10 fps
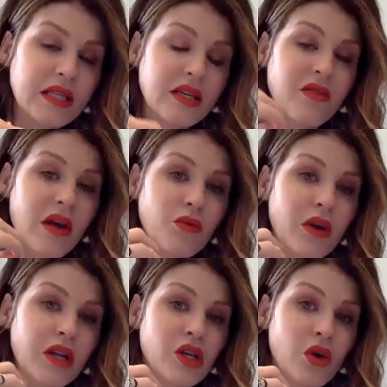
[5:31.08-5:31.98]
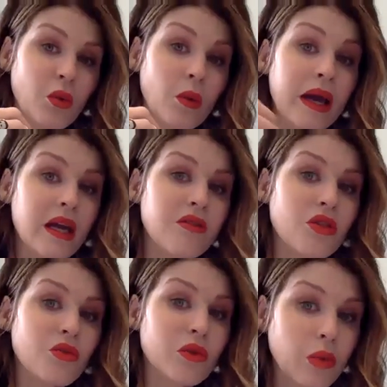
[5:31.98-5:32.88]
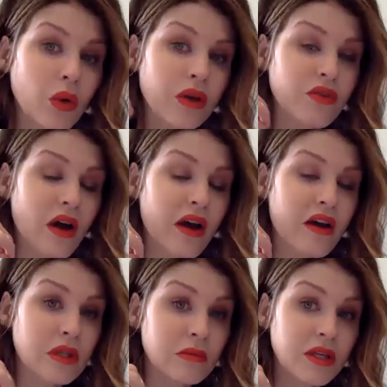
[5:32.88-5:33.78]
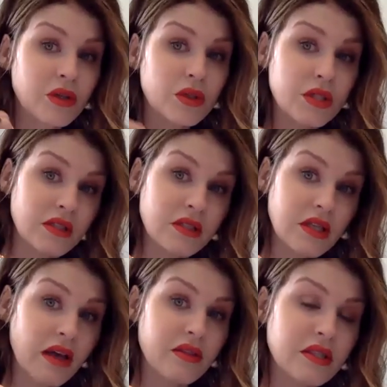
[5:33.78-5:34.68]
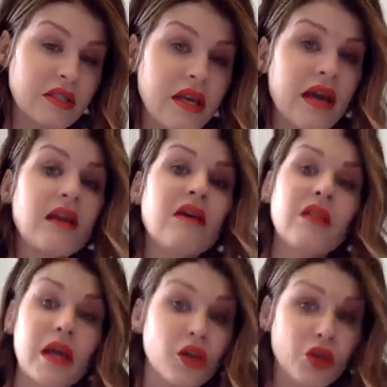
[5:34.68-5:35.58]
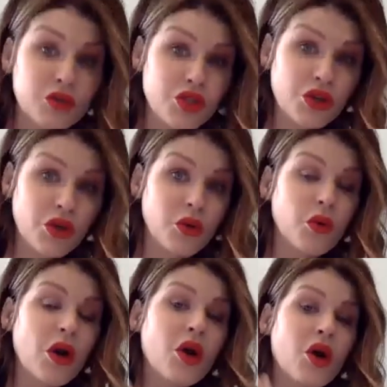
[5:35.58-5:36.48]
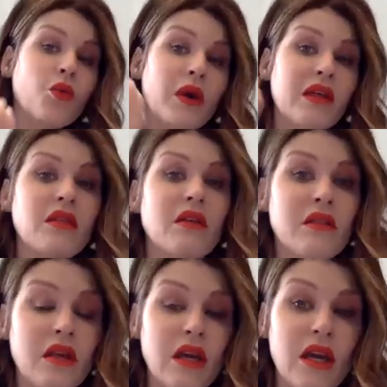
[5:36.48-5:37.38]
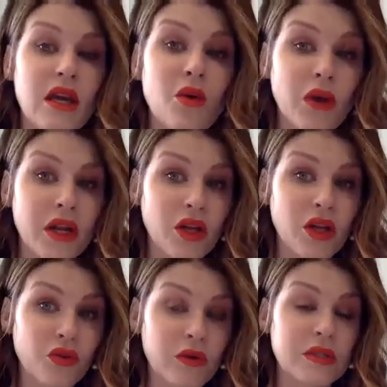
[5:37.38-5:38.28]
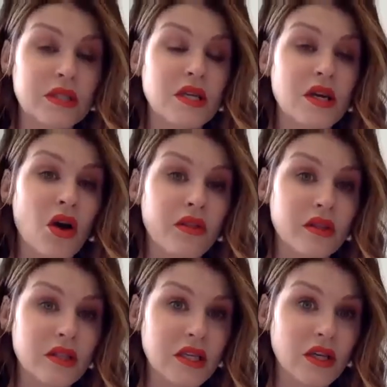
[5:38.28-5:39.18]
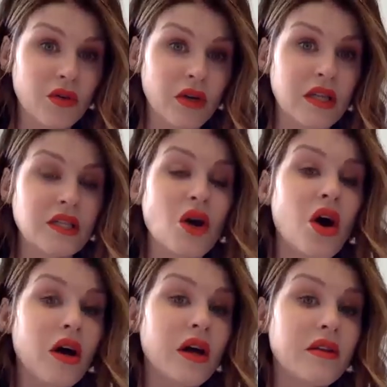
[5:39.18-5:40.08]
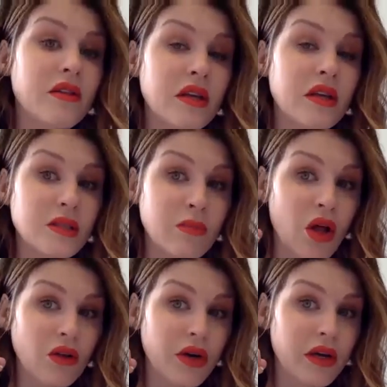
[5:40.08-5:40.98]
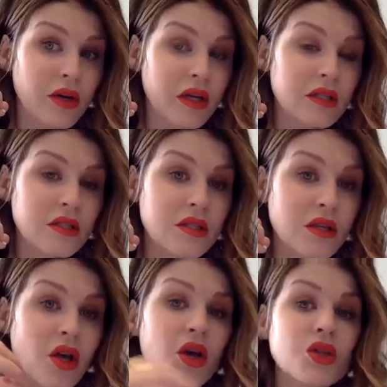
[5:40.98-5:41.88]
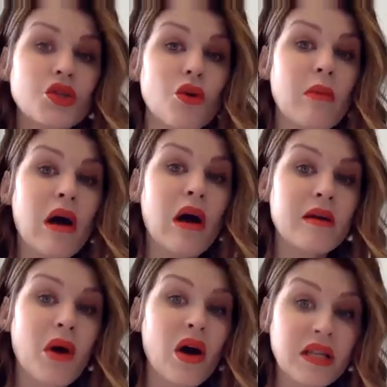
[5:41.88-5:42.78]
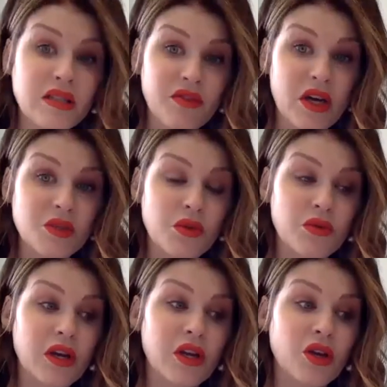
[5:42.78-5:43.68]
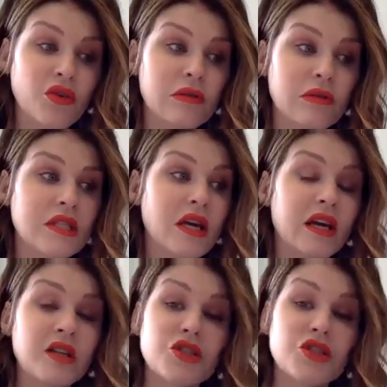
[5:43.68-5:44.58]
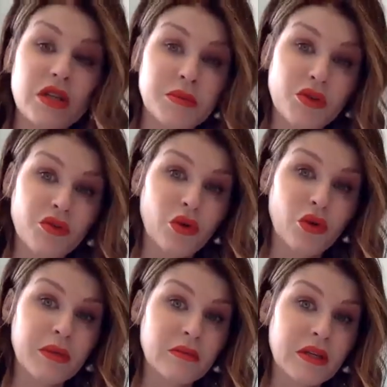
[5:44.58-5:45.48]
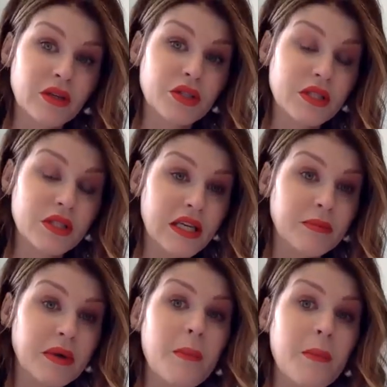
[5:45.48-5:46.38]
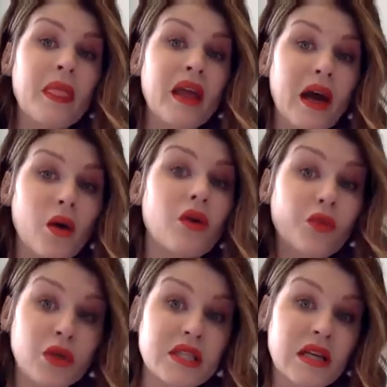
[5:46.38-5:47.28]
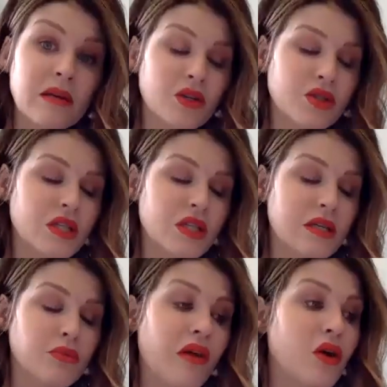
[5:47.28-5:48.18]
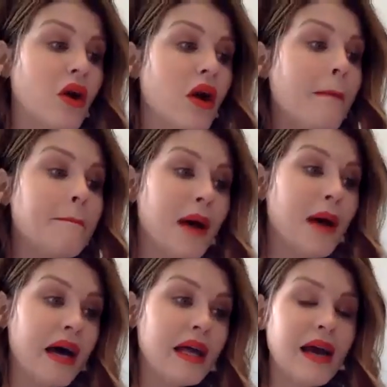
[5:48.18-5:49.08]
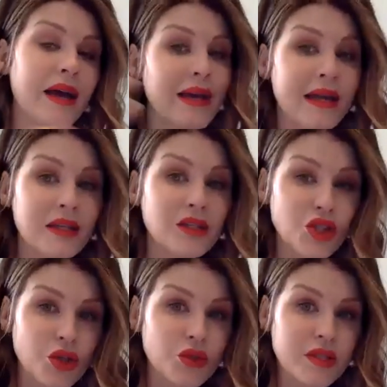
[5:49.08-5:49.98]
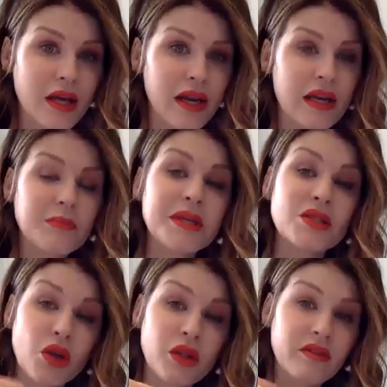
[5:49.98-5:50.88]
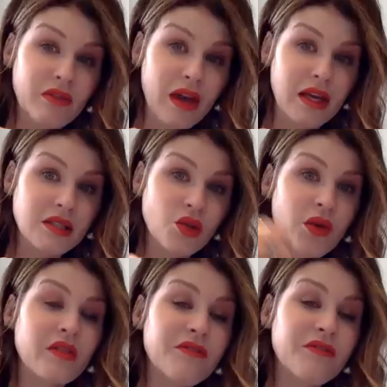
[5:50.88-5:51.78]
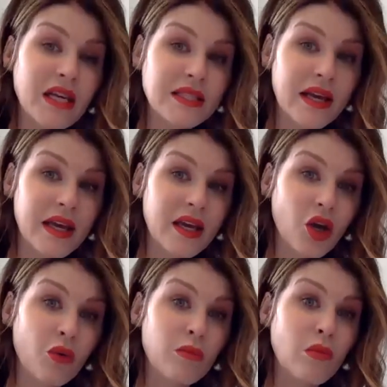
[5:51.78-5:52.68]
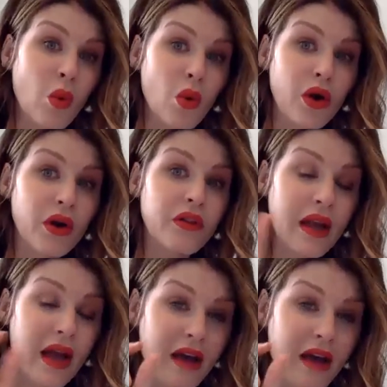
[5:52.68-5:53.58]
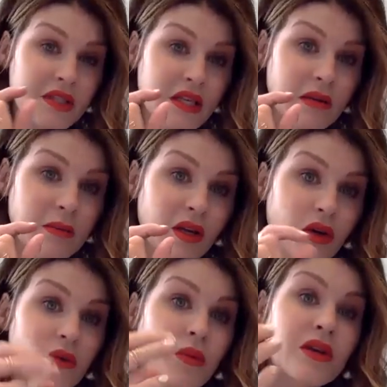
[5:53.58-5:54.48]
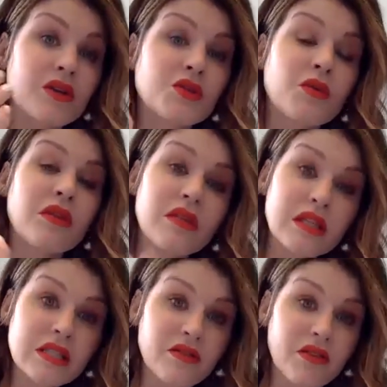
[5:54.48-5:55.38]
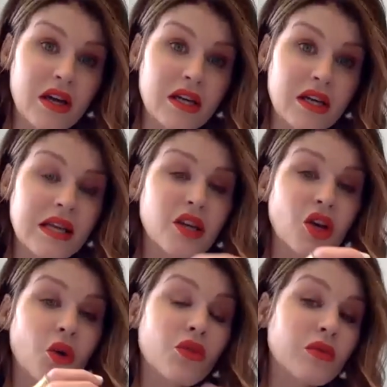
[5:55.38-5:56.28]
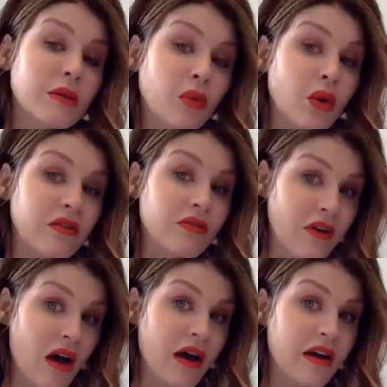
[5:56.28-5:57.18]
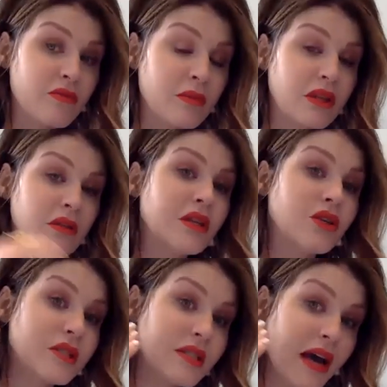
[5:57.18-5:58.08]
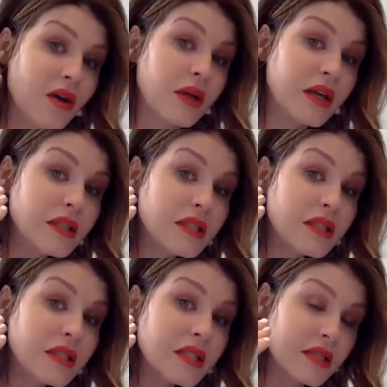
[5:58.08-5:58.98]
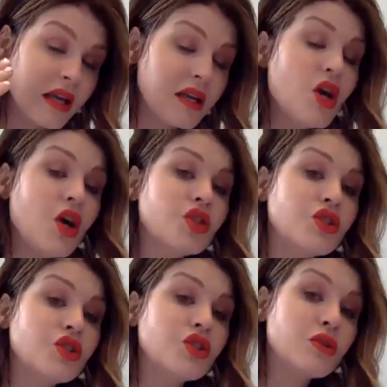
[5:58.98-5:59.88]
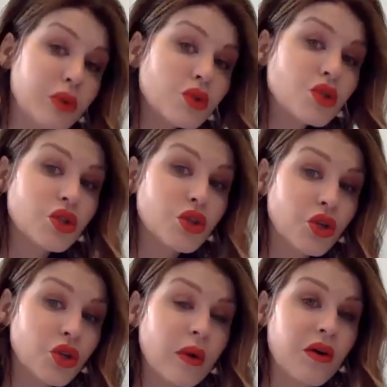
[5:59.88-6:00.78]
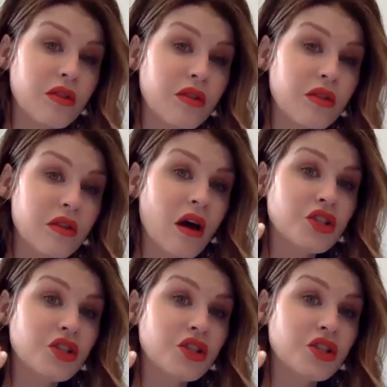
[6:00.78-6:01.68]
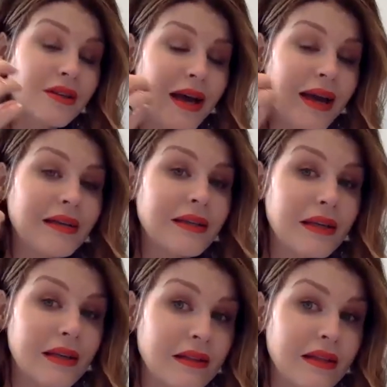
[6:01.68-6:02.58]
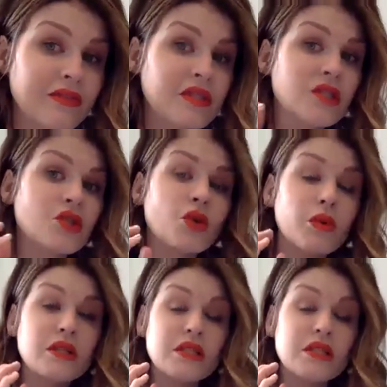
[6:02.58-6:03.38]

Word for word: of that radio wave, 3.5 millimeters inside the skin, like you do with the radio frequency on the secret on the smaller areas. So, my body device with the radio frequency, I can treat up to four millimeters deep how, or four centimeters deep rather, but I can't use that handpiece on the face. So on the face, I can't go more than half a centimeter. Whereas with this device, I can go 3.5 millimeters down into the skin to boost new healthy collagen and tightening and lifting. So we're